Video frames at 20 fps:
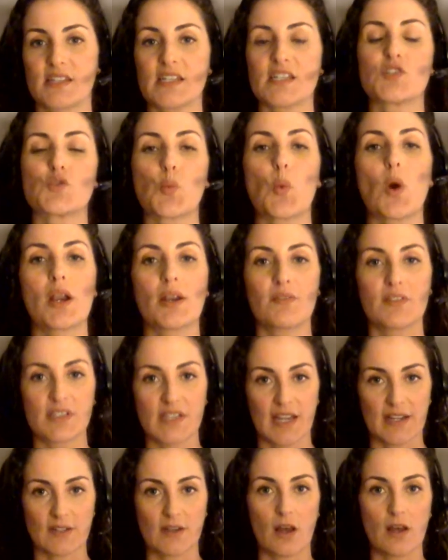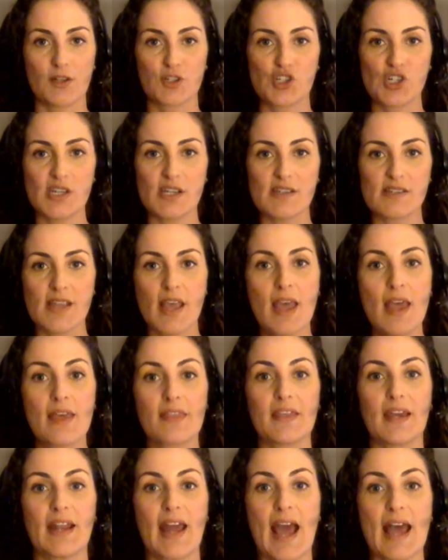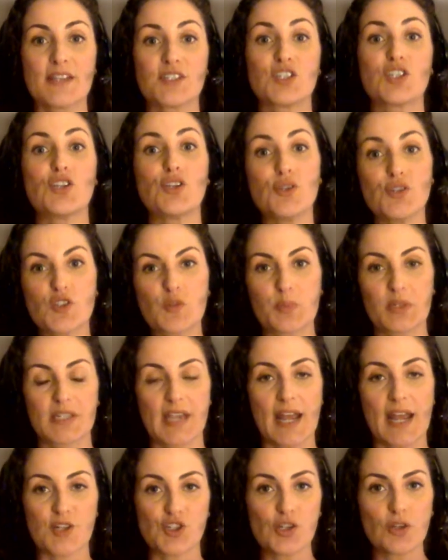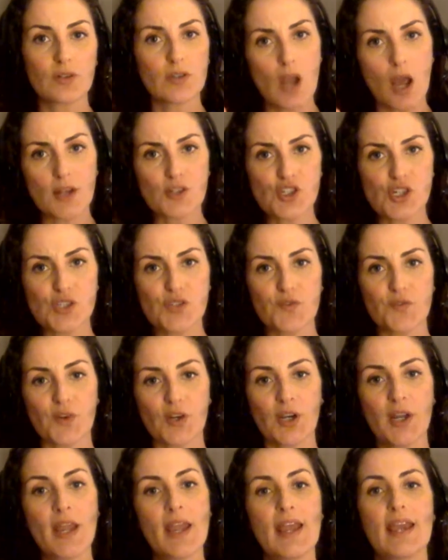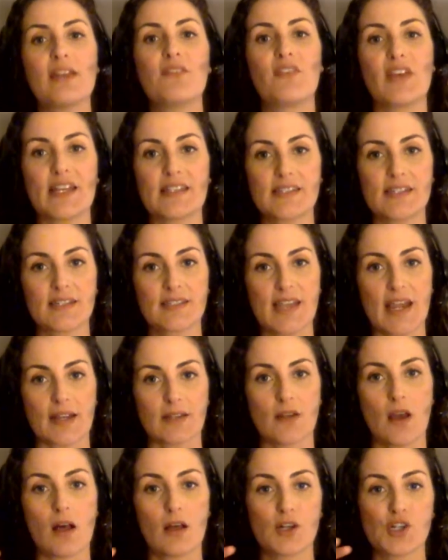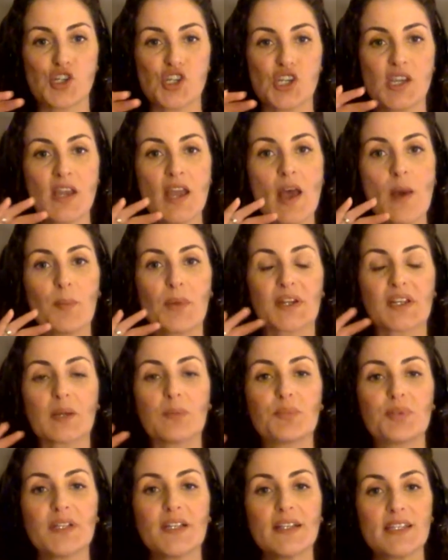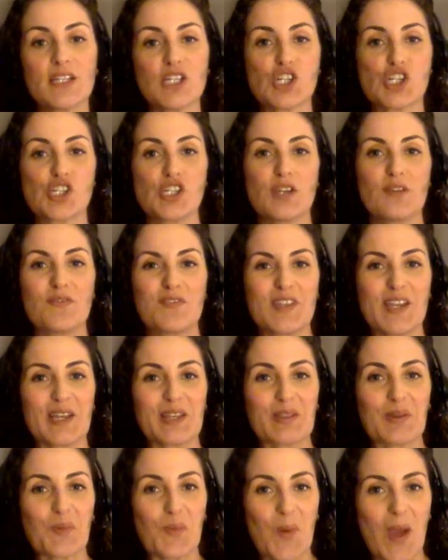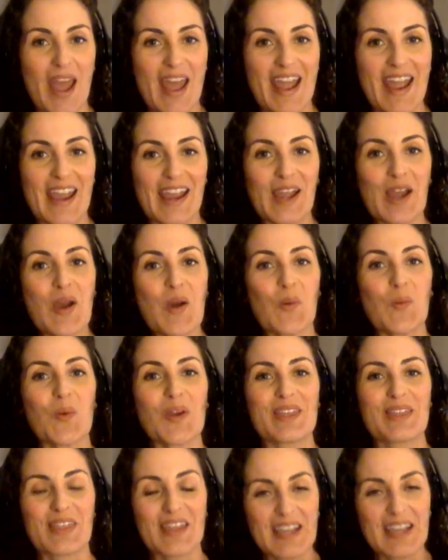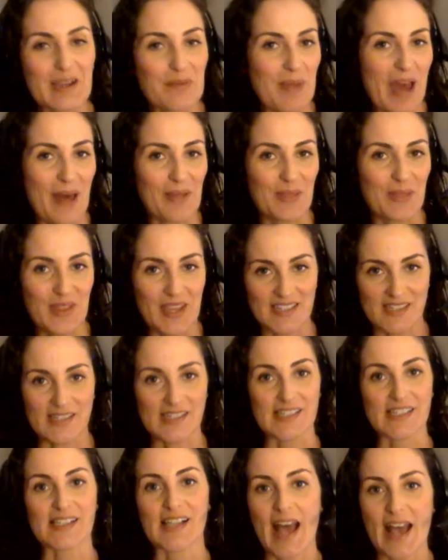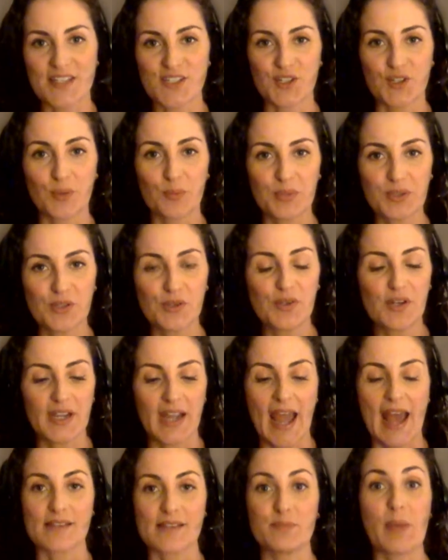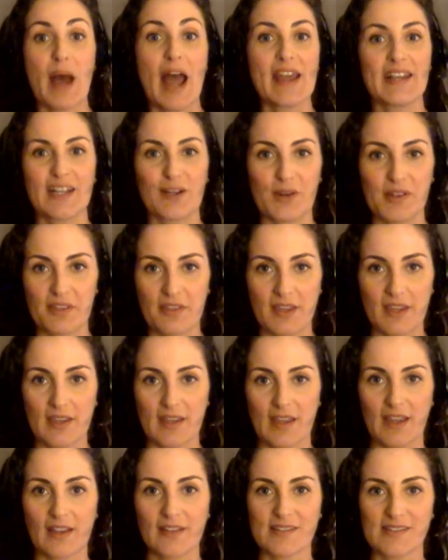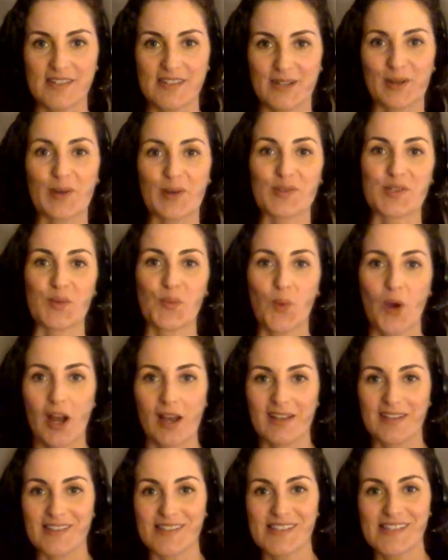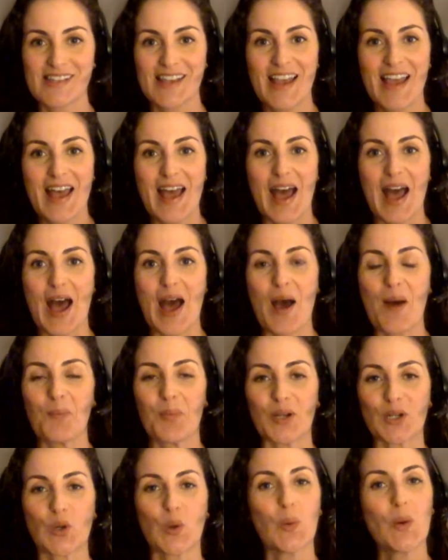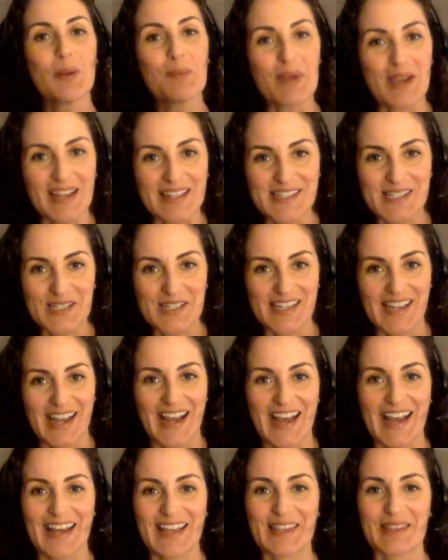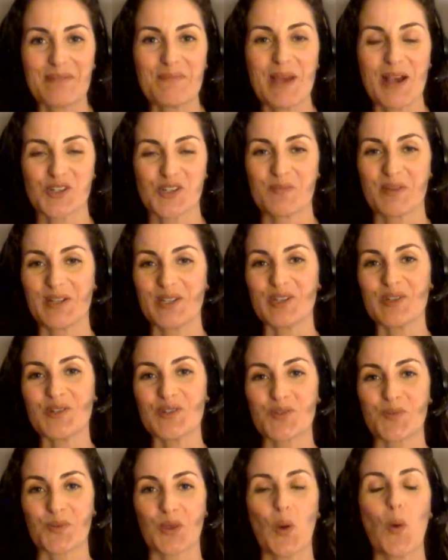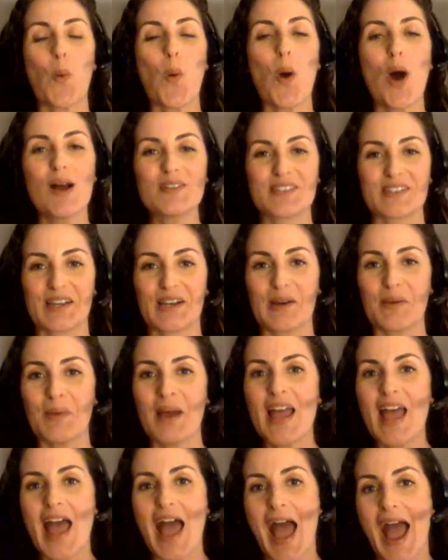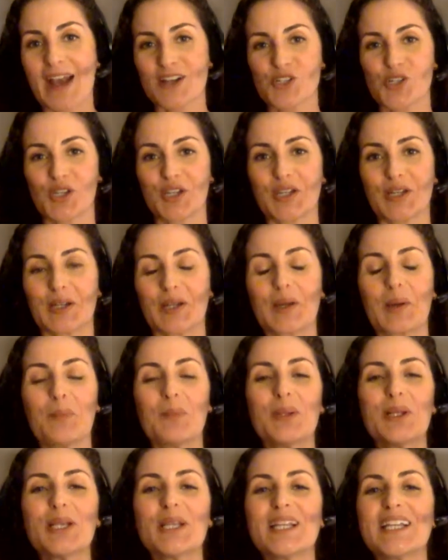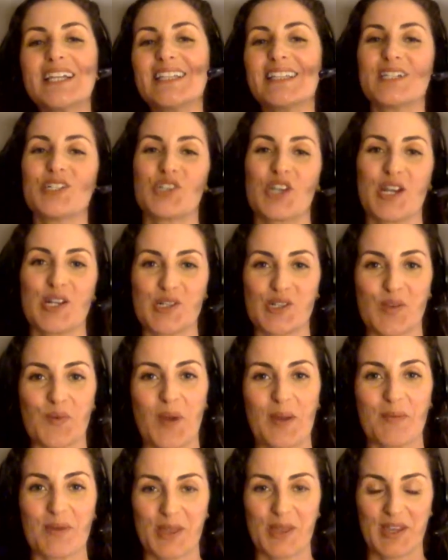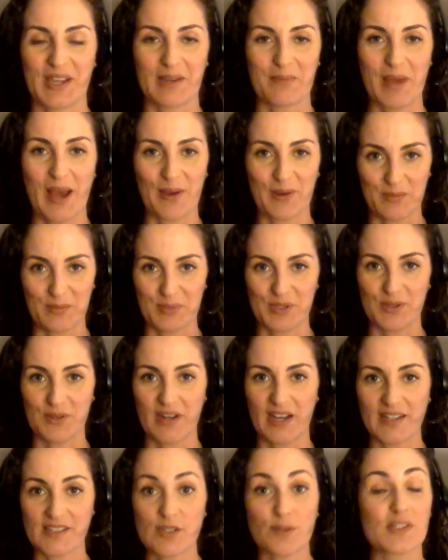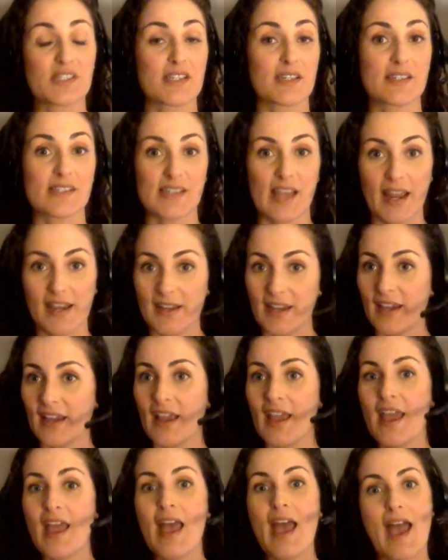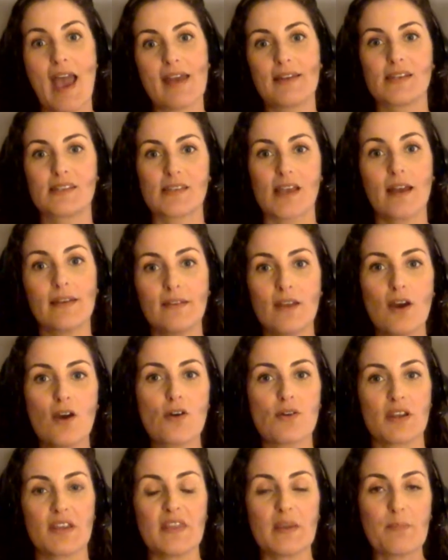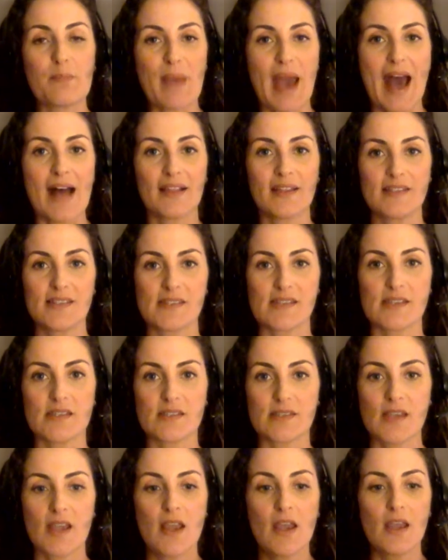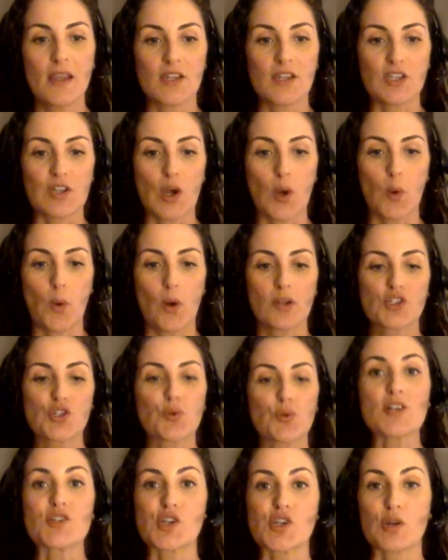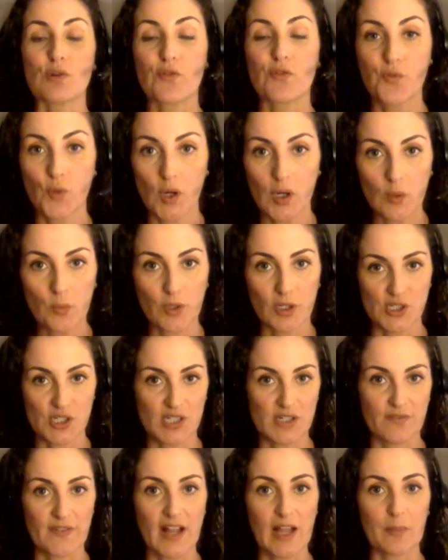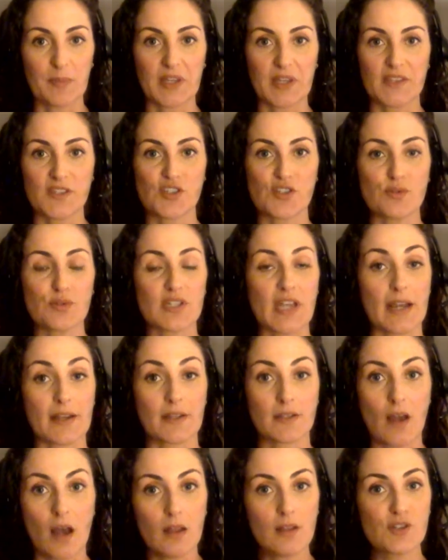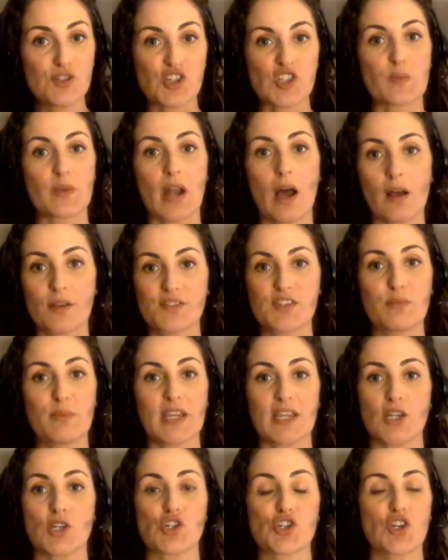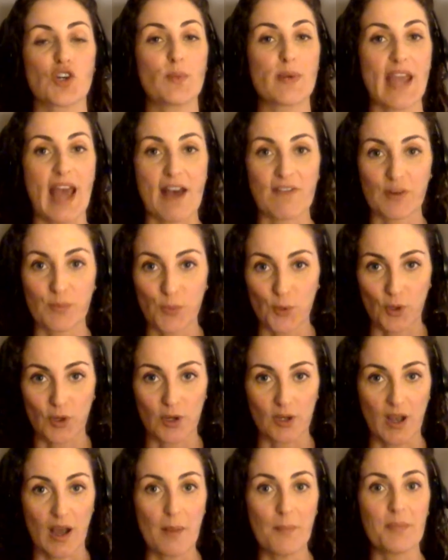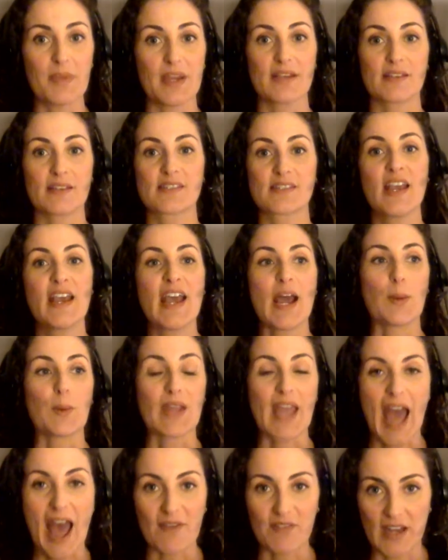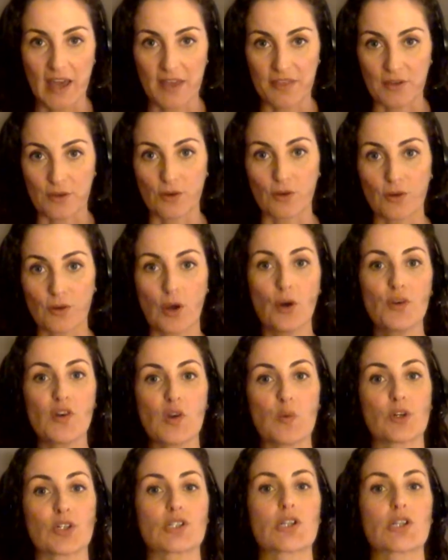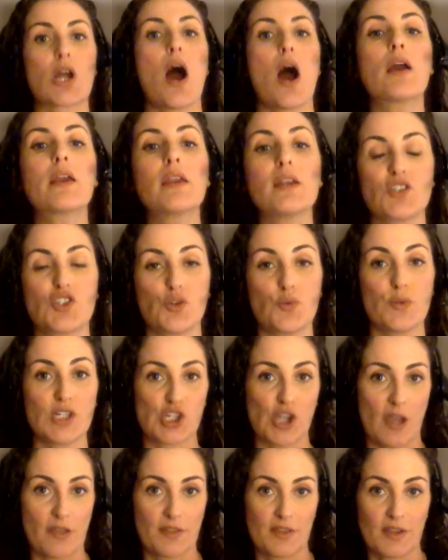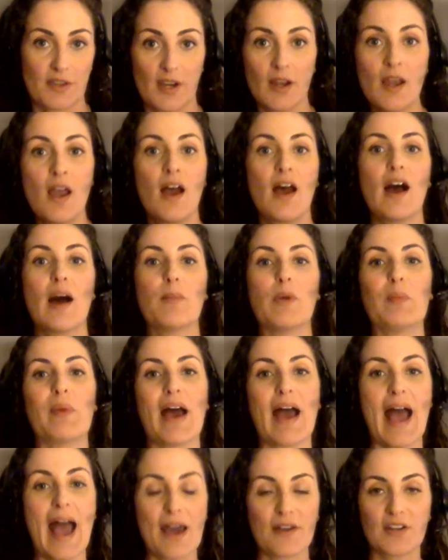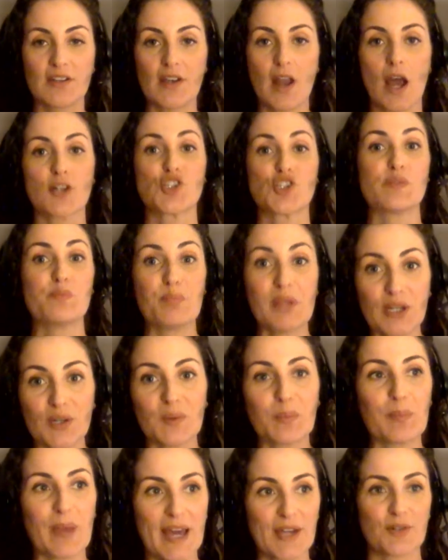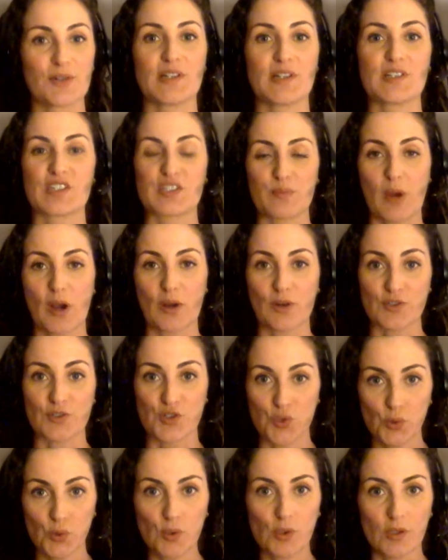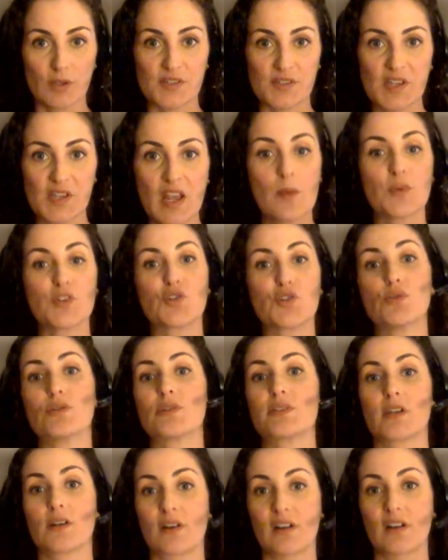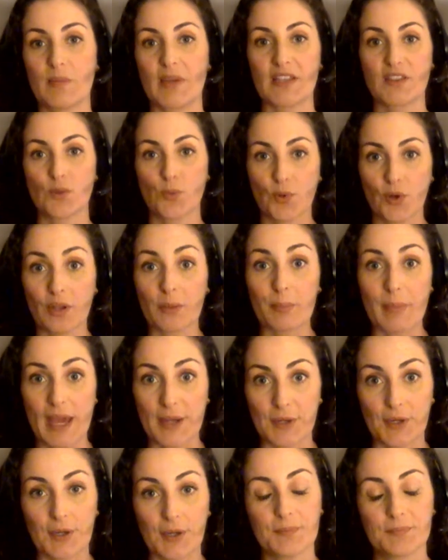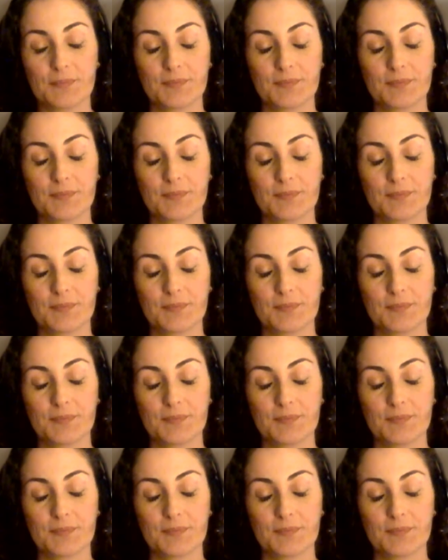is one of the technologies that has huge potential, not just for advancing technology, but completely shifting the way we think about things, because classical computing has binary thinking, zeros and ones. But qubits, the measurement used with quantum, actually could completely change the way we think about computing. So it's exciting and it's unknown, and the balance is, you know, trudging forward to developing these new technologies, but also making sure we have a moral compass and we have an ethical code, and we're talking to each other about how to not just build better and smarter tools, but tools that are going to make the world better.